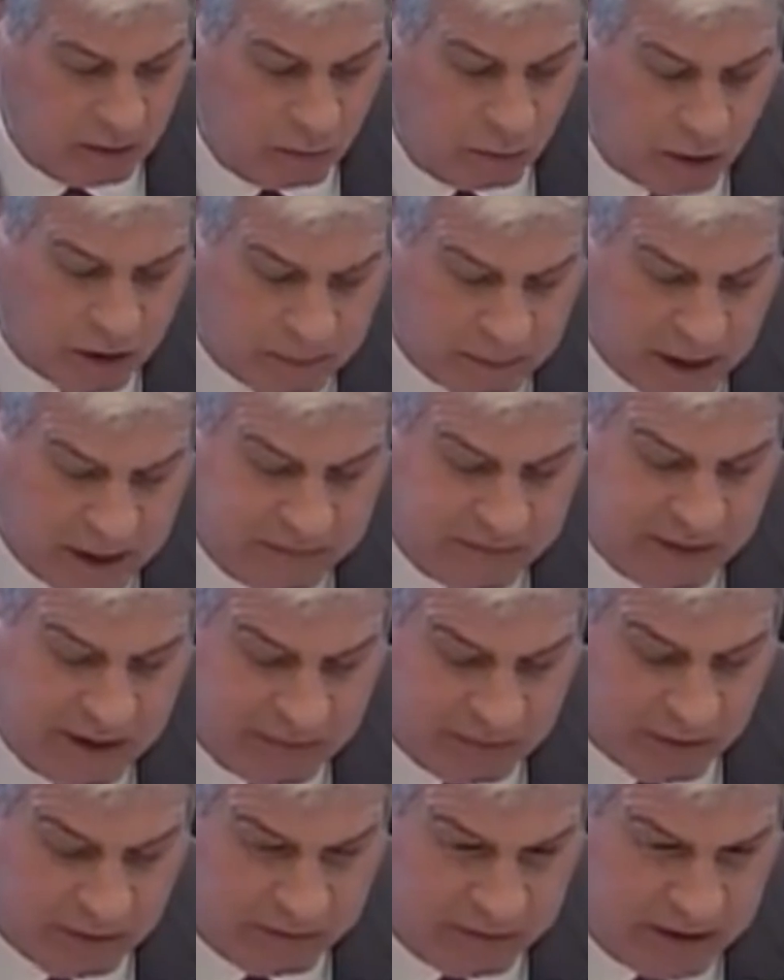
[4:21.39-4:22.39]
One of my
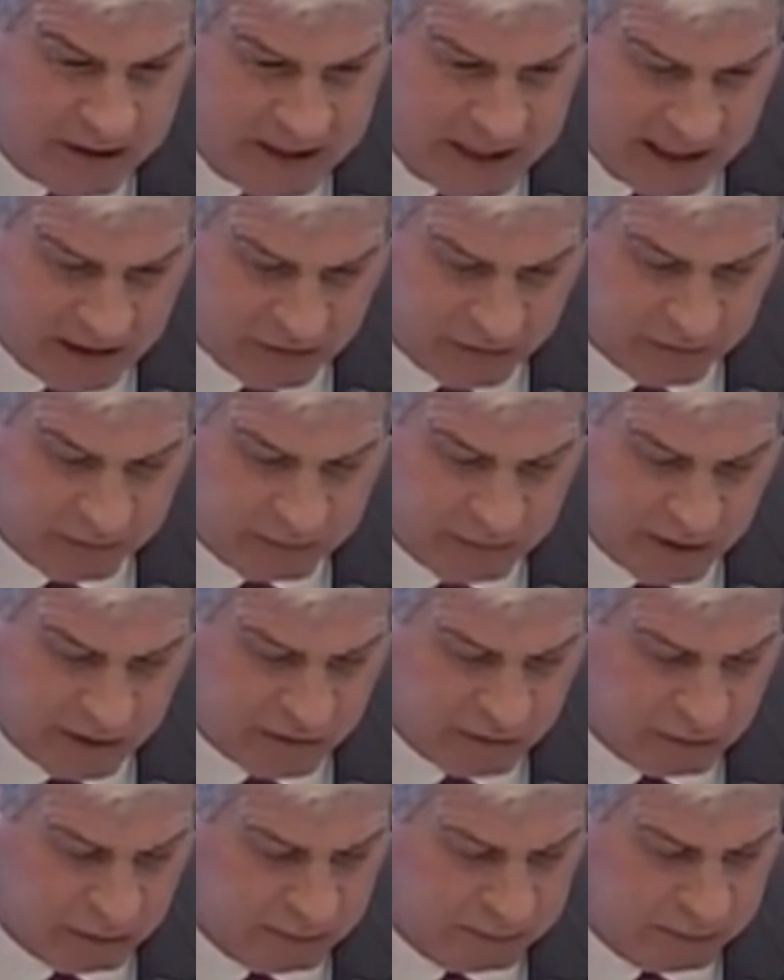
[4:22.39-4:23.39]
favorite vignettes from
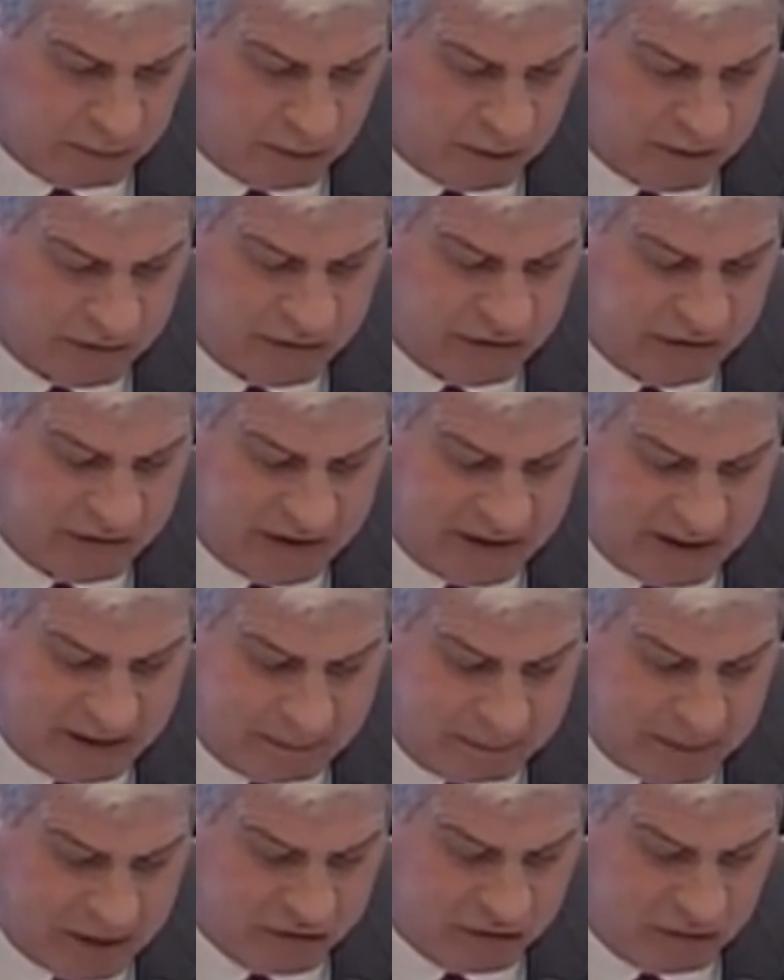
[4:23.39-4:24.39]
those reports is the
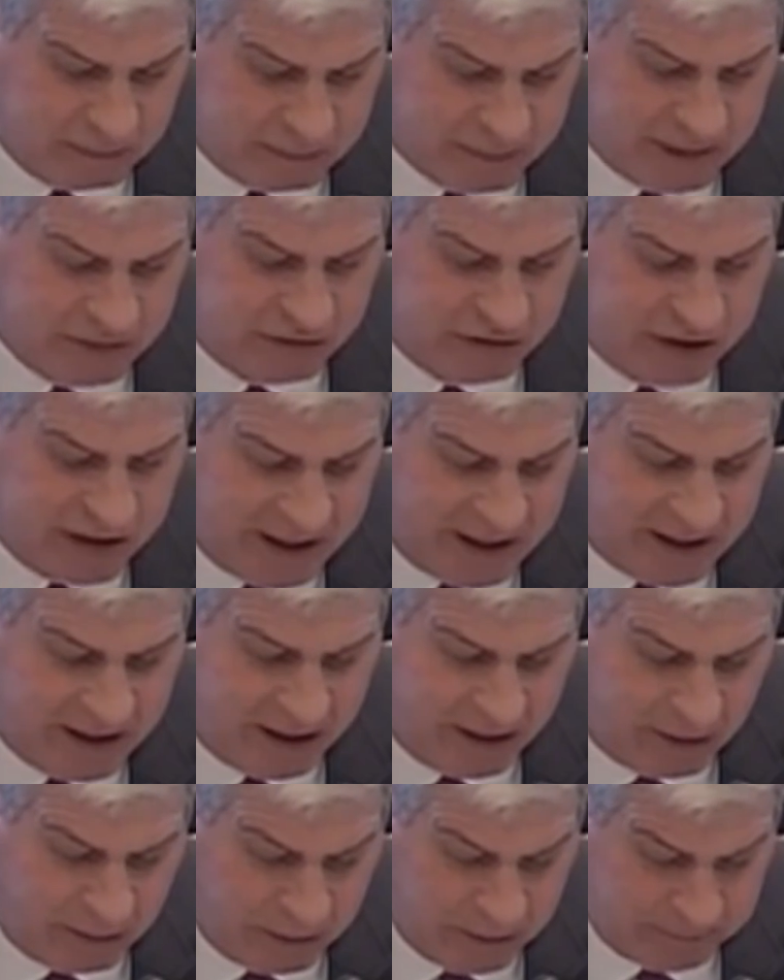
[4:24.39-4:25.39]
admission by
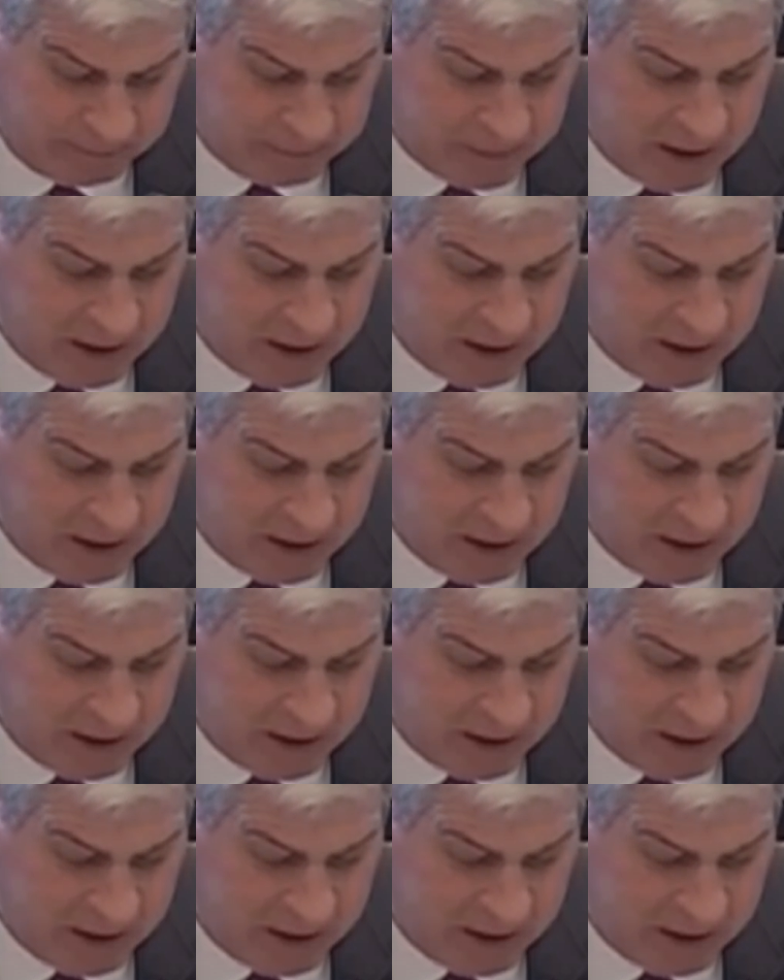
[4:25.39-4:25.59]
GAO